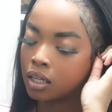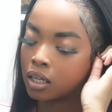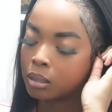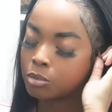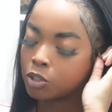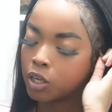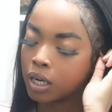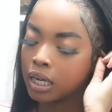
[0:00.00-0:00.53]

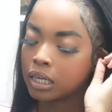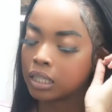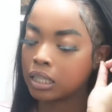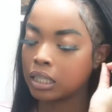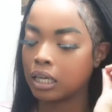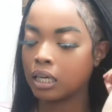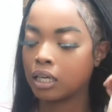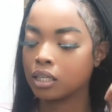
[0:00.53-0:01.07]
I'm trying to
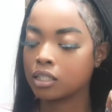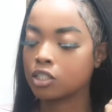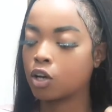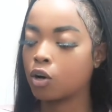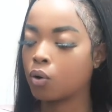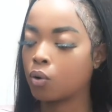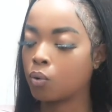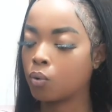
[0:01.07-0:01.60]
think.
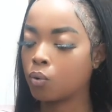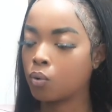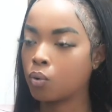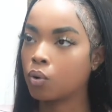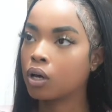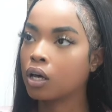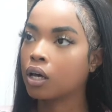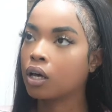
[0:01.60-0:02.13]
So
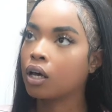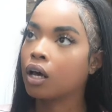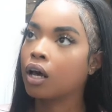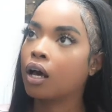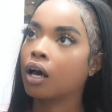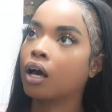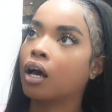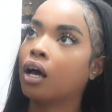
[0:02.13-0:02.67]

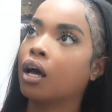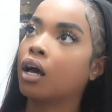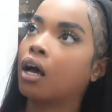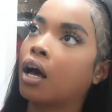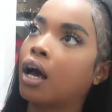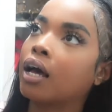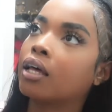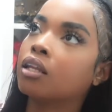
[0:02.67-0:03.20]

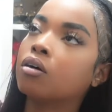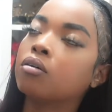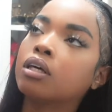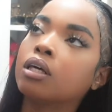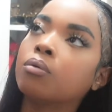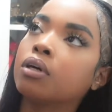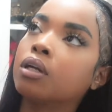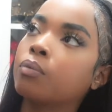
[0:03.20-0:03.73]
I
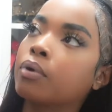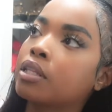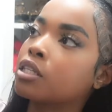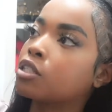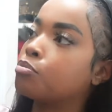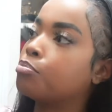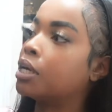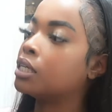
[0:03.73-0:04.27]
low-key want to wear
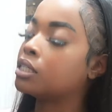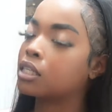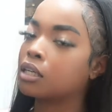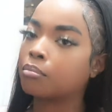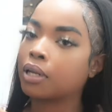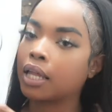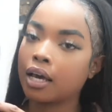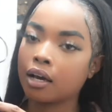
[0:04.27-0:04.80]
this
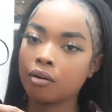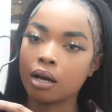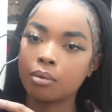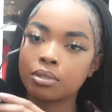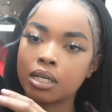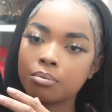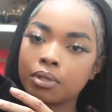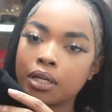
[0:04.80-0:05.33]
basic black crop
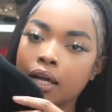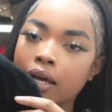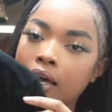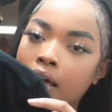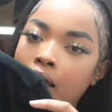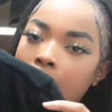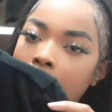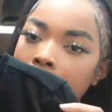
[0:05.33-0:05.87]
top that I
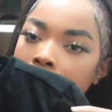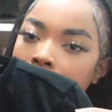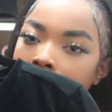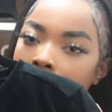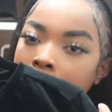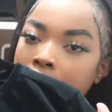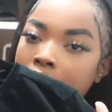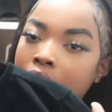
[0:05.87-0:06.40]
have.
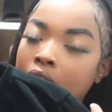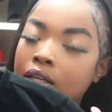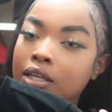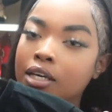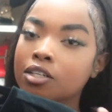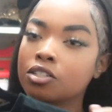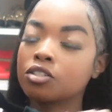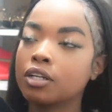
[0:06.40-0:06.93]

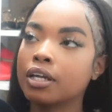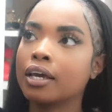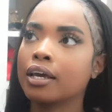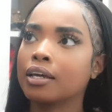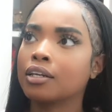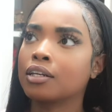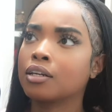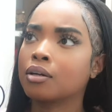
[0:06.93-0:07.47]
Yesterday,
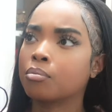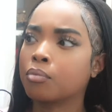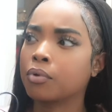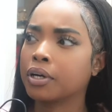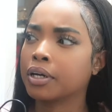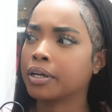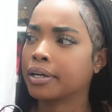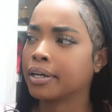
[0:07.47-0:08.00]
I ended up
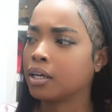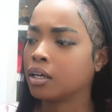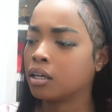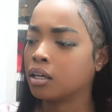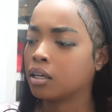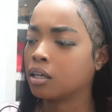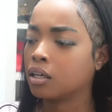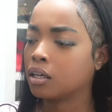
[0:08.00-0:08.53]

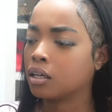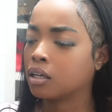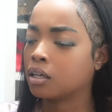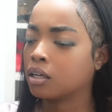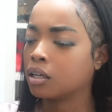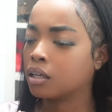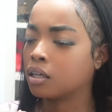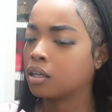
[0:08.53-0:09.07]

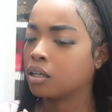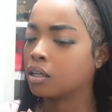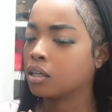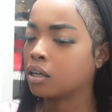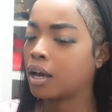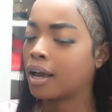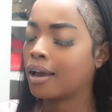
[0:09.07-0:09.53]
wearing...